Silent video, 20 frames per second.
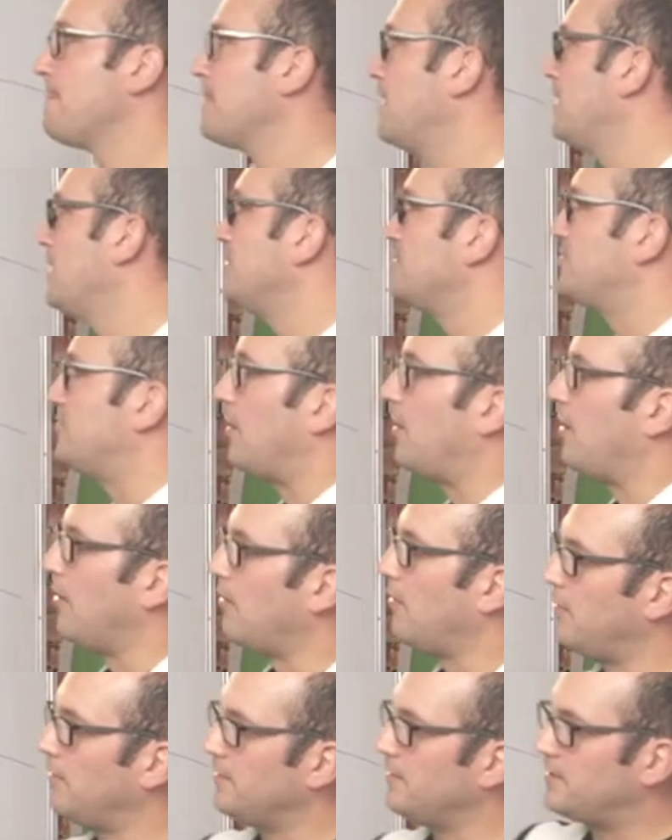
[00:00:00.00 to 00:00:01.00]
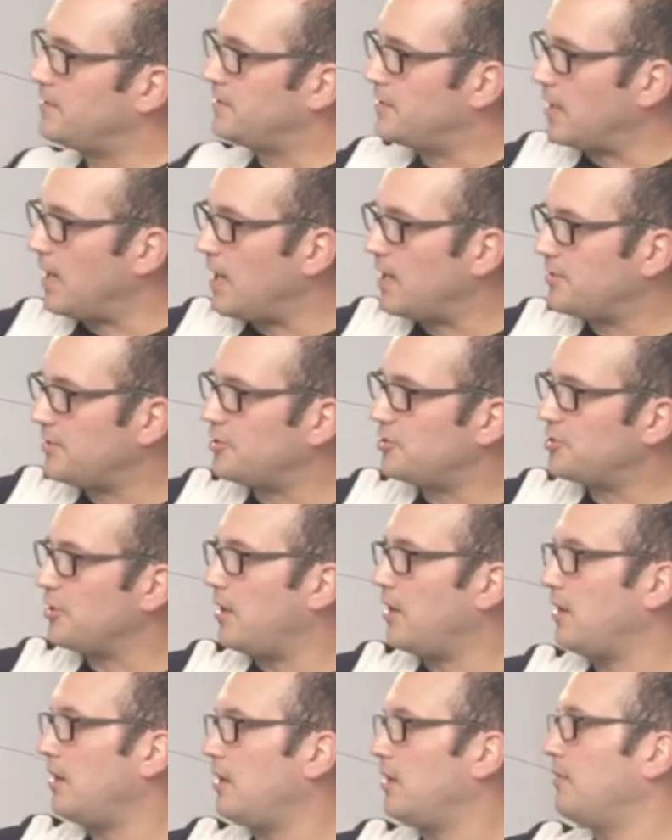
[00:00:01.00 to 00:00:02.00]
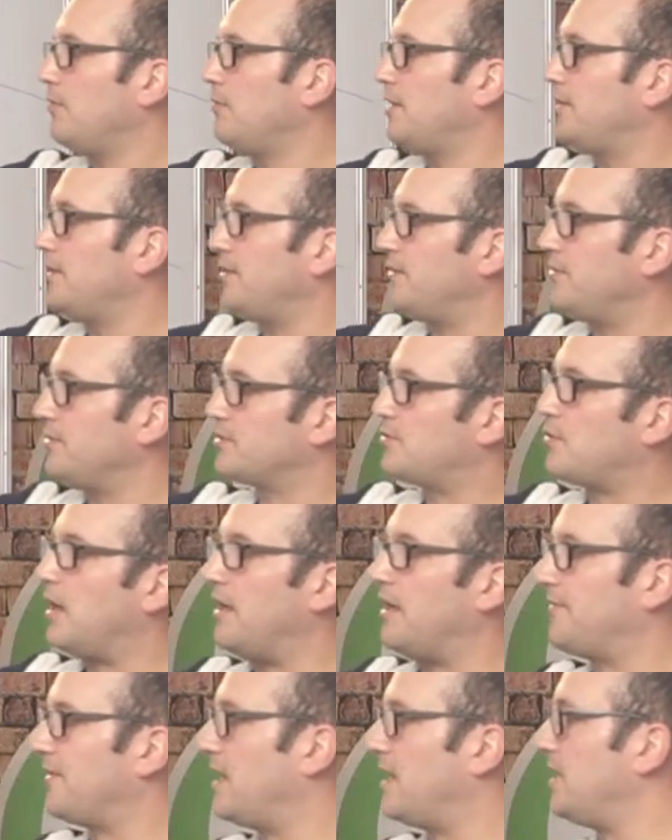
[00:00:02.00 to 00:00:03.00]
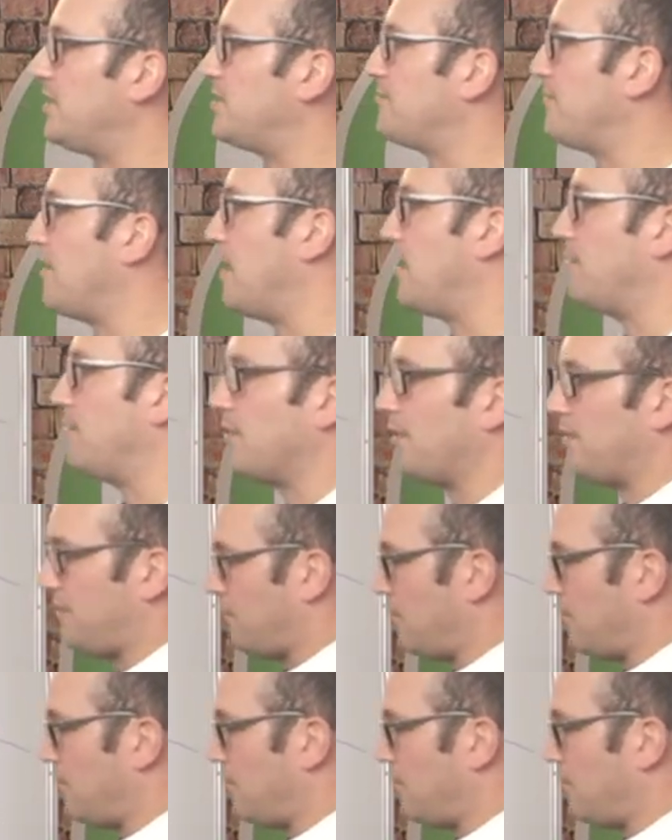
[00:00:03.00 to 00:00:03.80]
So Dr. Shaw will do his qualification round, or the, one